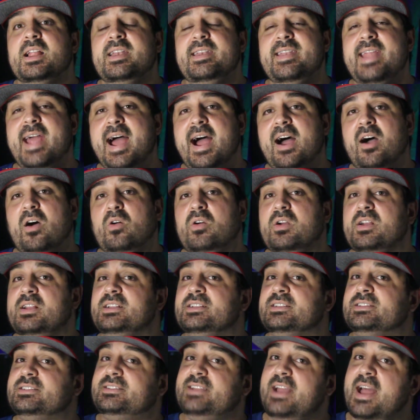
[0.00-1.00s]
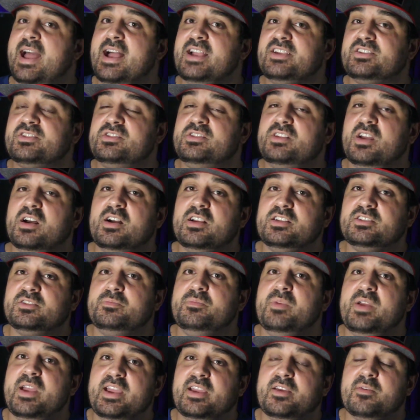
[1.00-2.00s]
Now, Stash does
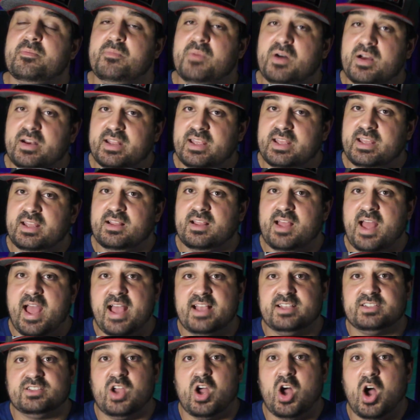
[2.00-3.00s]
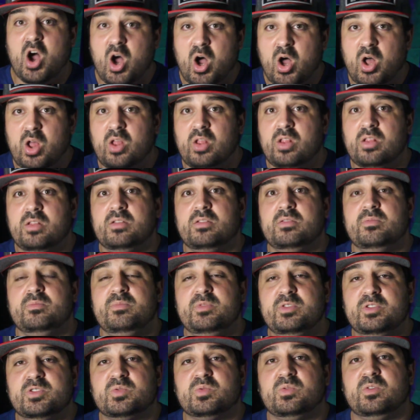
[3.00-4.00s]
make money, as all
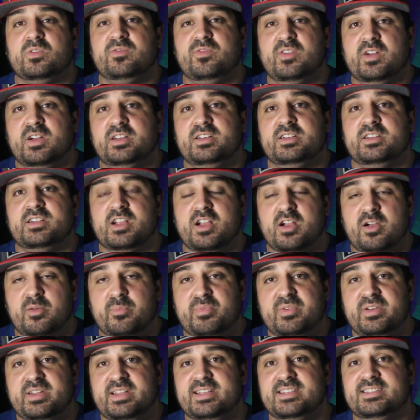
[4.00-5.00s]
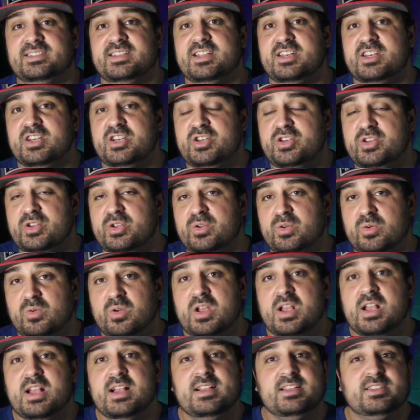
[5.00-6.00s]
mutual fund companies
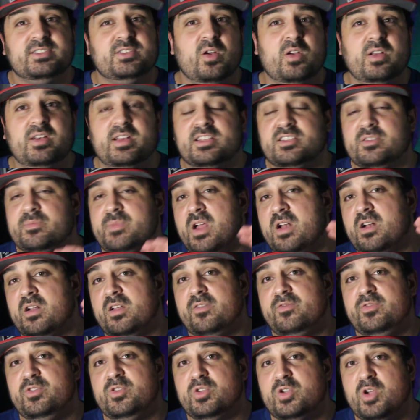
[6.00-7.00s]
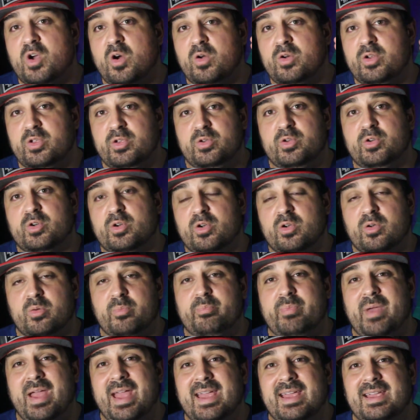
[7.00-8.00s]
do. So it doesn't matter if you go to your
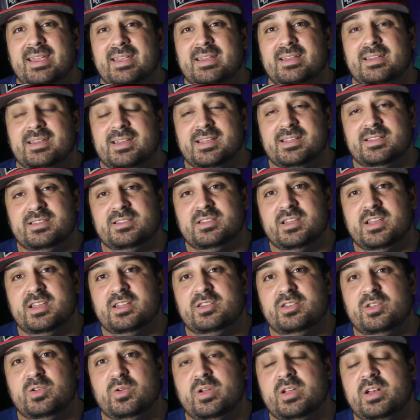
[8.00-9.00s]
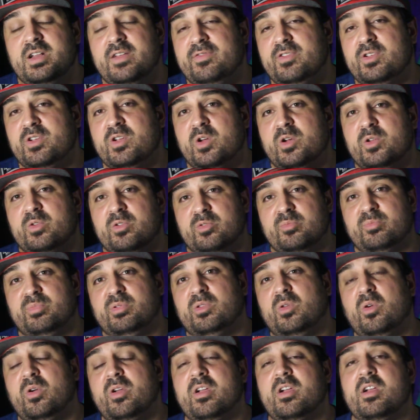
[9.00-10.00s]
bank and do it, if you go to your
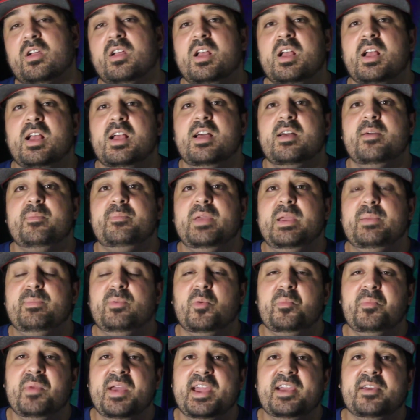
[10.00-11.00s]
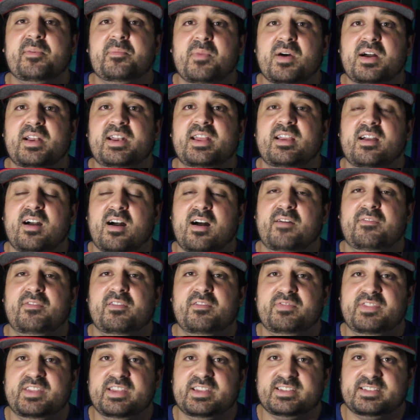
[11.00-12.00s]
employer, people make money off
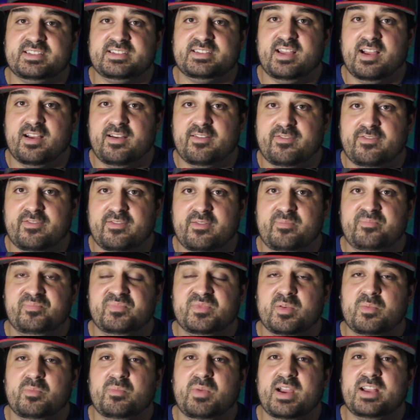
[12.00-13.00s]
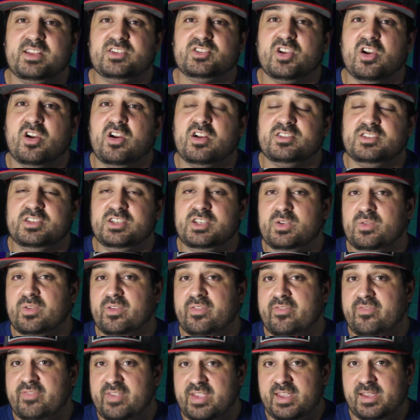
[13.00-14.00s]
of this stuff by charging you a
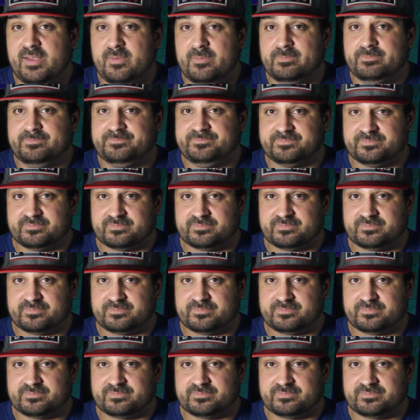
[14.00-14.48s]
fee.